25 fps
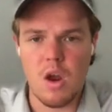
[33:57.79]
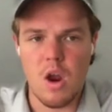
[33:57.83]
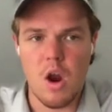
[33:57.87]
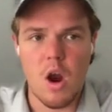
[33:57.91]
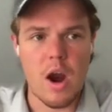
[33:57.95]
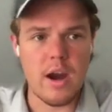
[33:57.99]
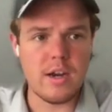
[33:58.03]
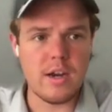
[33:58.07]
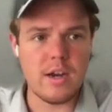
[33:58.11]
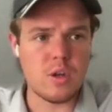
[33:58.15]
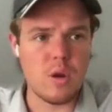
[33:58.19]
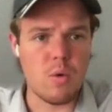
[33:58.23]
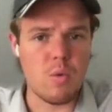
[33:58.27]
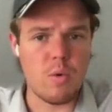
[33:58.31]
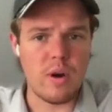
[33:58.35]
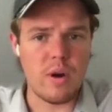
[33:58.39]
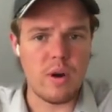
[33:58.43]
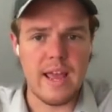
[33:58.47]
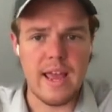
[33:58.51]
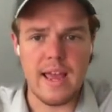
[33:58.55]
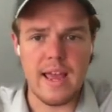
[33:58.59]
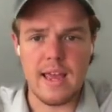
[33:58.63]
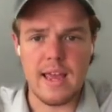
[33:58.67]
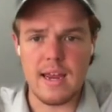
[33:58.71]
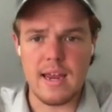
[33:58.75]
All right, so I went
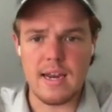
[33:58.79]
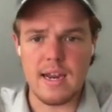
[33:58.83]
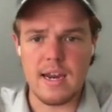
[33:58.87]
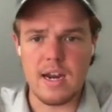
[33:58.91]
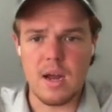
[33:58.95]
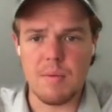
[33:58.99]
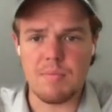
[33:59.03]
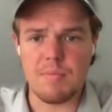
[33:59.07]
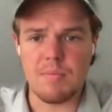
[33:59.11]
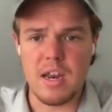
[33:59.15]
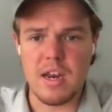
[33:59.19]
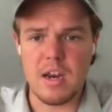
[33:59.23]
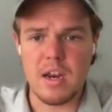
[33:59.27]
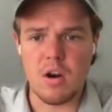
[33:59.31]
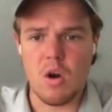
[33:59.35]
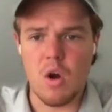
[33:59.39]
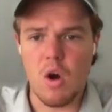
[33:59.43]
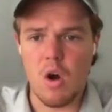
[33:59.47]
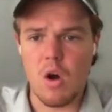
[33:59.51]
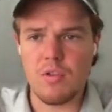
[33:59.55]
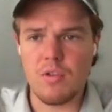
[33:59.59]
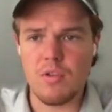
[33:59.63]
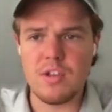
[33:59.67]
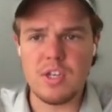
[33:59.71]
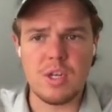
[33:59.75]
ahead and updated
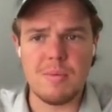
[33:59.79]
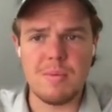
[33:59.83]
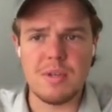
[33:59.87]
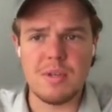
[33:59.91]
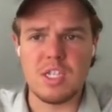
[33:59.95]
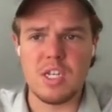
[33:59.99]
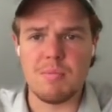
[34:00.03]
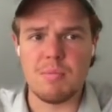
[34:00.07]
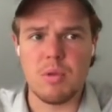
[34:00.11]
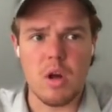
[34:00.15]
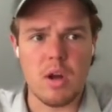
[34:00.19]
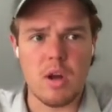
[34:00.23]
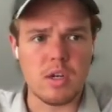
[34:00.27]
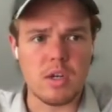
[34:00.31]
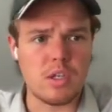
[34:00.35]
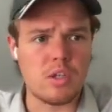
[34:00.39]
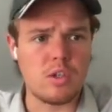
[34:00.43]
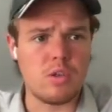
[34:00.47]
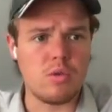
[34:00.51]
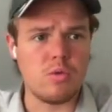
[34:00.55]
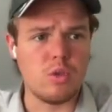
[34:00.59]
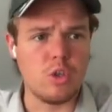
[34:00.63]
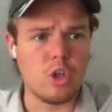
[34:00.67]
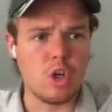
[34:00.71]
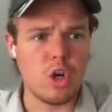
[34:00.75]
all these G P T blocks
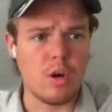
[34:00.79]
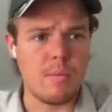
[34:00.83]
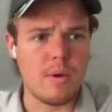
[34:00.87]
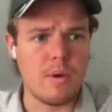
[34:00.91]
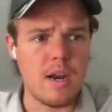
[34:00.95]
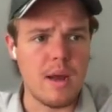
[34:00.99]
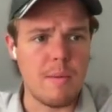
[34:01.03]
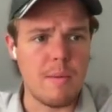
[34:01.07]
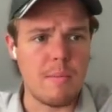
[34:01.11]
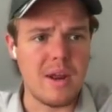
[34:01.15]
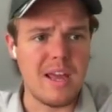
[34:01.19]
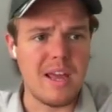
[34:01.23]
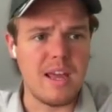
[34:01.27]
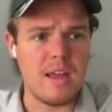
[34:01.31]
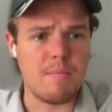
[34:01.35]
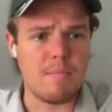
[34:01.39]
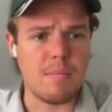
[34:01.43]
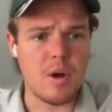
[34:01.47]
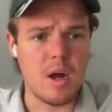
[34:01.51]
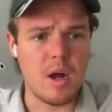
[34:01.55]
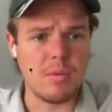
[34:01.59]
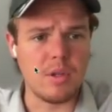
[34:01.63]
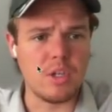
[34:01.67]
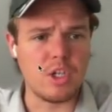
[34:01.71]
to German. I'm gonna hit publish